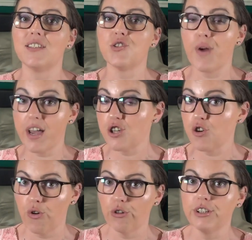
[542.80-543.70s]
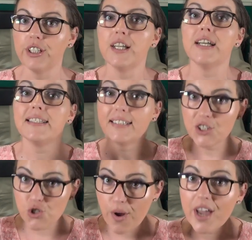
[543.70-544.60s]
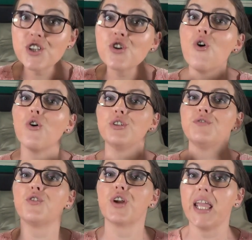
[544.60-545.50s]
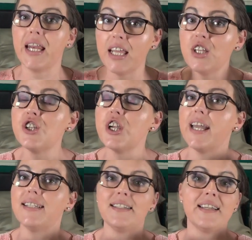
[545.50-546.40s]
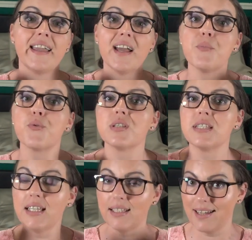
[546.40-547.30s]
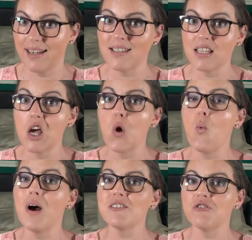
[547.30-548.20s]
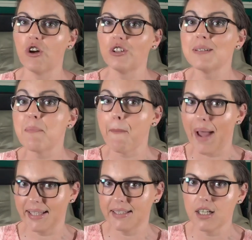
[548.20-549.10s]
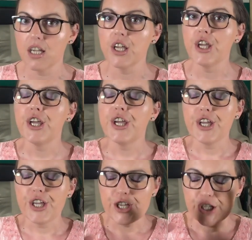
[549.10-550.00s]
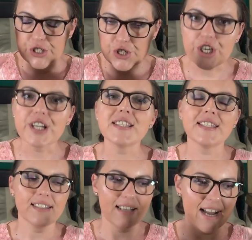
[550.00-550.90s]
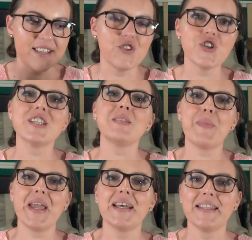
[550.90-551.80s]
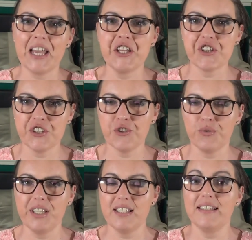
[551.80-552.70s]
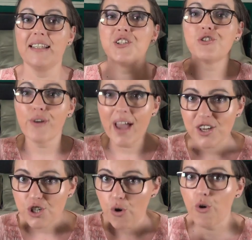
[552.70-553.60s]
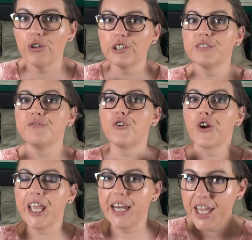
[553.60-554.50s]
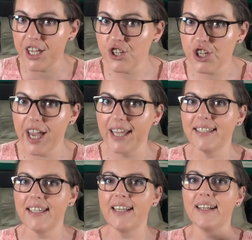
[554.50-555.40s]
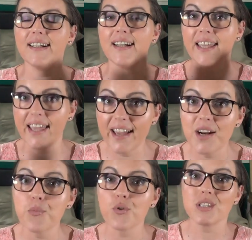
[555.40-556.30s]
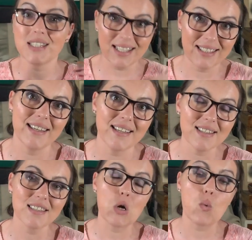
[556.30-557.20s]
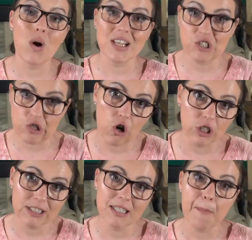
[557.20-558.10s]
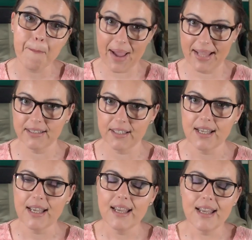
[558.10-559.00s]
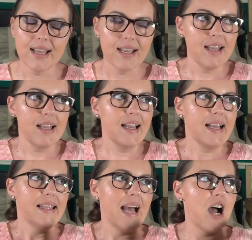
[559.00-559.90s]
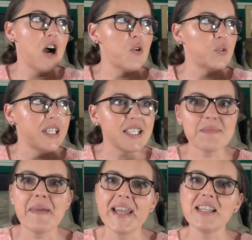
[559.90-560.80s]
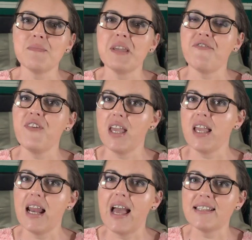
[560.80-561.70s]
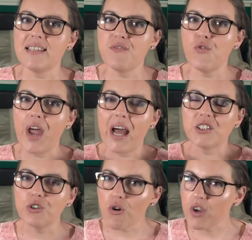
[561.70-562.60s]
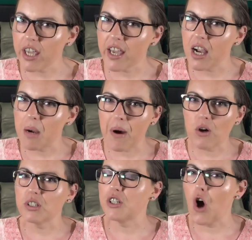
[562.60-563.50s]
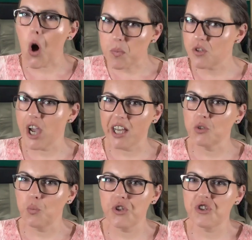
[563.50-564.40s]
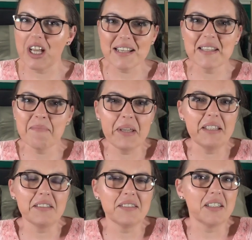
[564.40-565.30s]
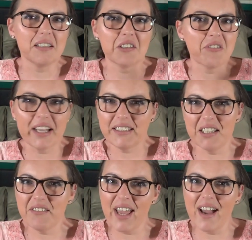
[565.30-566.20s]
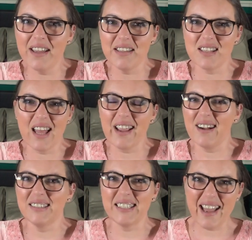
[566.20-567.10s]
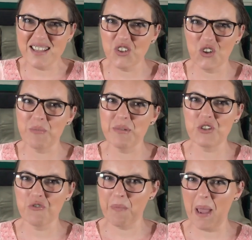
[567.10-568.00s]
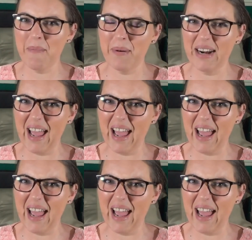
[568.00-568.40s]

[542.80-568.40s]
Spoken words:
the threshold for initiating care proceedings was not met. Guys, pay attention to this. The threshold for initiating care proceedings was not met. Now, this makes me feel as if we are talking about an object which doesn't meet the criteria. It's like a test on a piece of paper